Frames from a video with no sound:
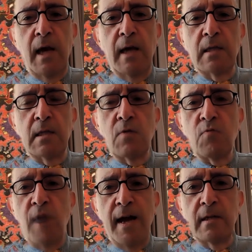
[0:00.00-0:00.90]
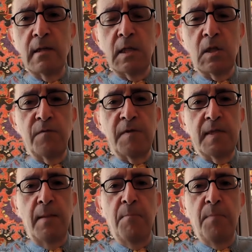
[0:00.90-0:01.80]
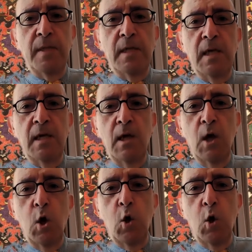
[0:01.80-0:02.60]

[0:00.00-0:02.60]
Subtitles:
as the rants of somebody